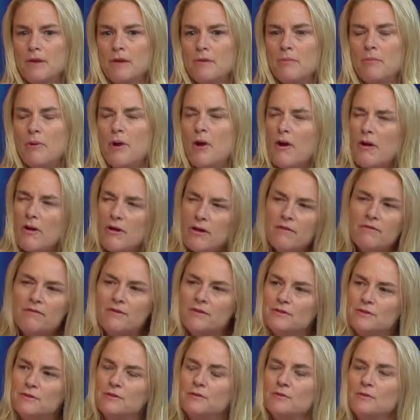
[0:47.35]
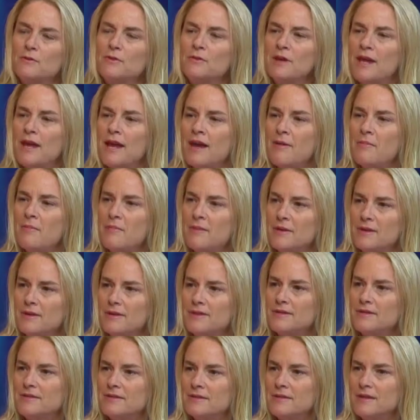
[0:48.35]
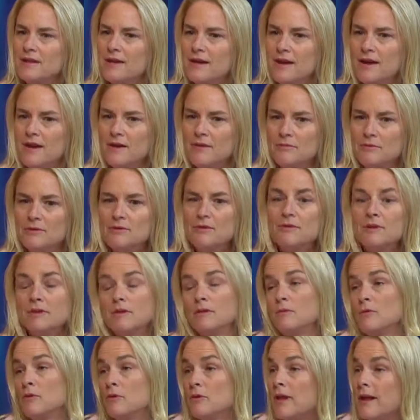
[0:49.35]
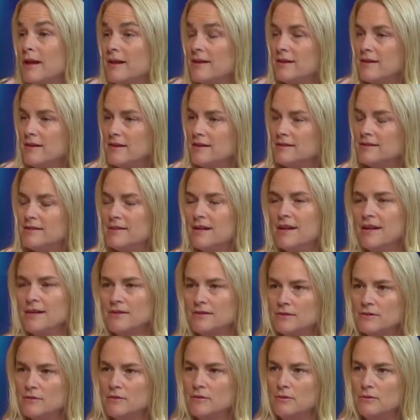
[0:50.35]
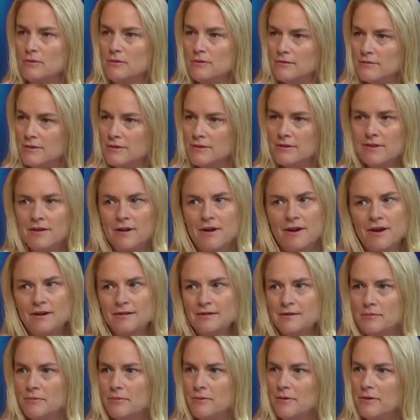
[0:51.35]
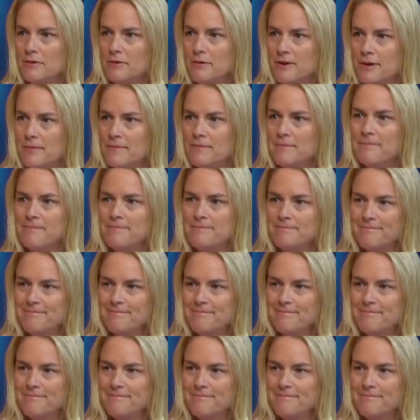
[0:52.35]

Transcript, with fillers: part of the school campus so that they're more likely to stay in school. It's an awesome program. Okay.